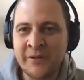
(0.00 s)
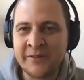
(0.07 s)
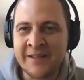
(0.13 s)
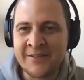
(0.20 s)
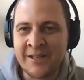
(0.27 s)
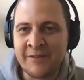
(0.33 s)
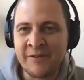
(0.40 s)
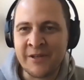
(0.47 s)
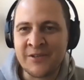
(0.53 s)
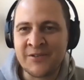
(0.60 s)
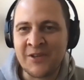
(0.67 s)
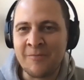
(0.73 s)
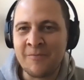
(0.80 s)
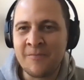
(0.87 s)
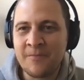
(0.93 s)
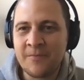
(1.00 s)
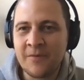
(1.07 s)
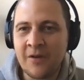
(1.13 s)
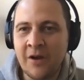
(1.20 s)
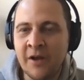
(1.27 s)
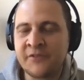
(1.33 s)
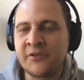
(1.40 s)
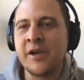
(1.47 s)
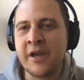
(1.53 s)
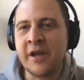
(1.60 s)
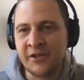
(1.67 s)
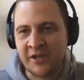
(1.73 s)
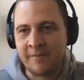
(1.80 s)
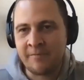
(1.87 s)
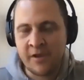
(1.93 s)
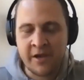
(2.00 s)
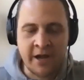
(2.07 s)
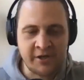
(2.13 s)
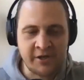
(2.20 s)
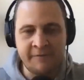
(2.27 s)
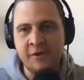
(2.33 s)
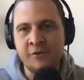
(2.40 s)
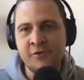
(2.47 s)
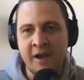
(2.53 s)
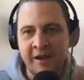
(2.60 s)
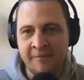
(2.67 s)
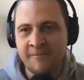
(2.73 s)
on these interviews, Tim. Oh, sorry, you go, Jim. You go, Jeff. You drag it.